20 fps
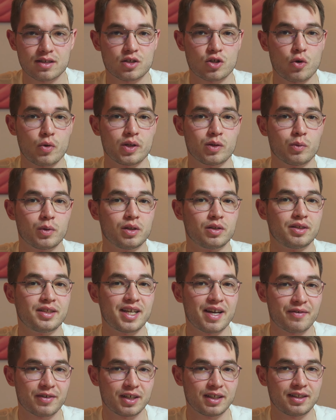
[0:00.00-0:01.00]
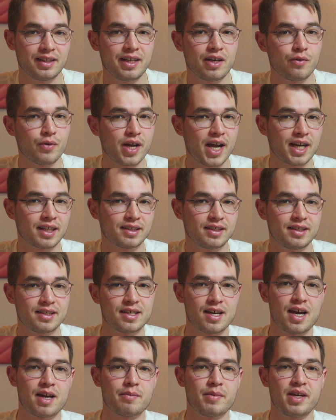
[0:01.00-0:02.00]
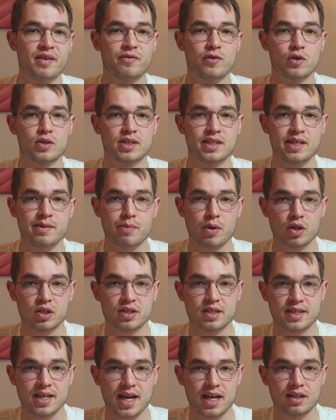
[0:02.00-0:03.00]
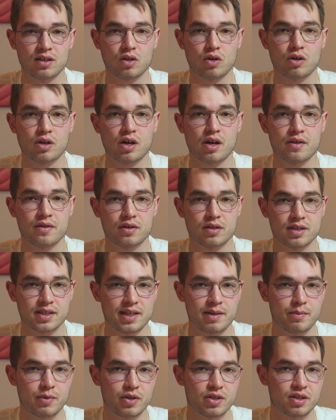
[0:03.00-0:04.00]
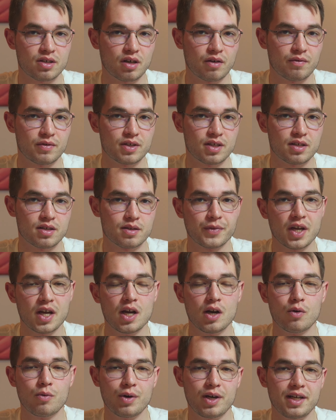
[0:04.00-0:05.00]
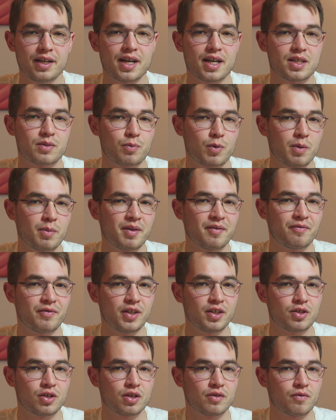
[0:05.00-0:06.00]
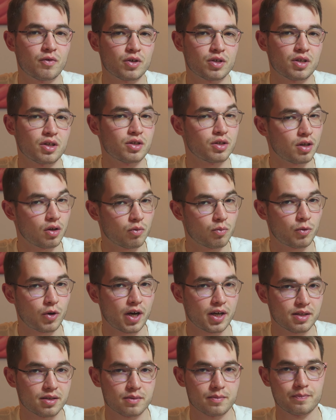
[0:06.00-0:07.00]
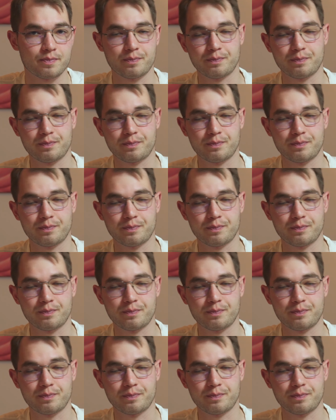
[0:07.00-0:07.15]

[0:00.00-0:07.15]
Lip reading: so it will definitely react in time if you slip on sand or other slippery surfaces. Really nice premium feature for such low price.